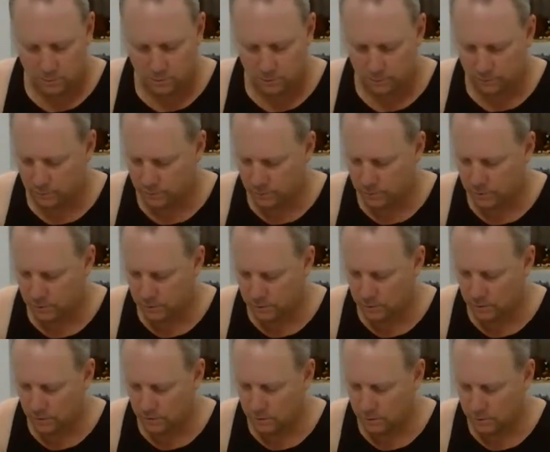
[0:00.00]
Hopefully
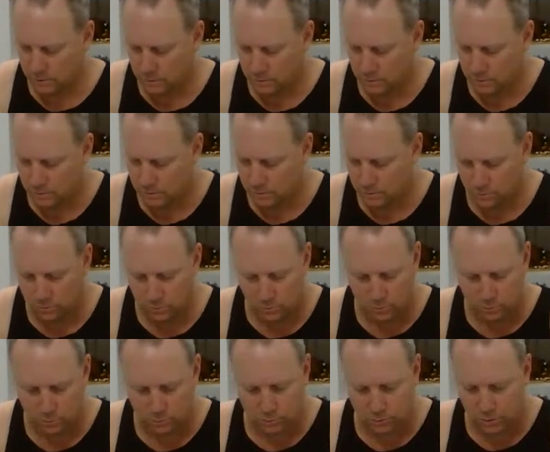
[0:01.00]
the
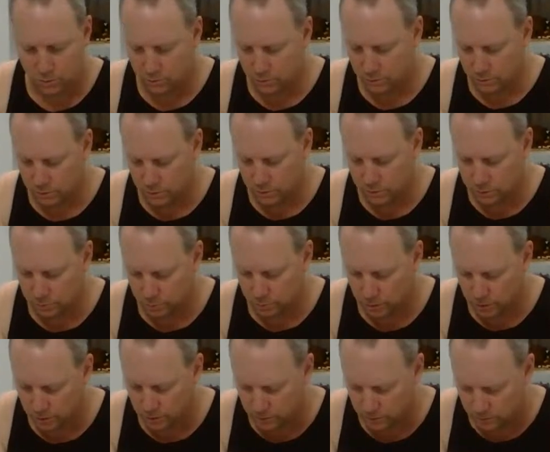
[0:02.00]
one will go into this
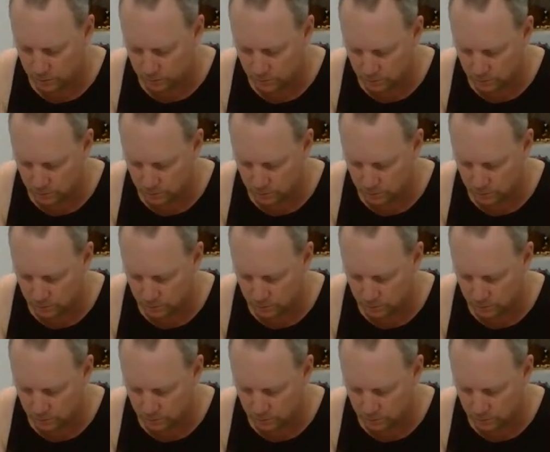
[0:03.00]
piece.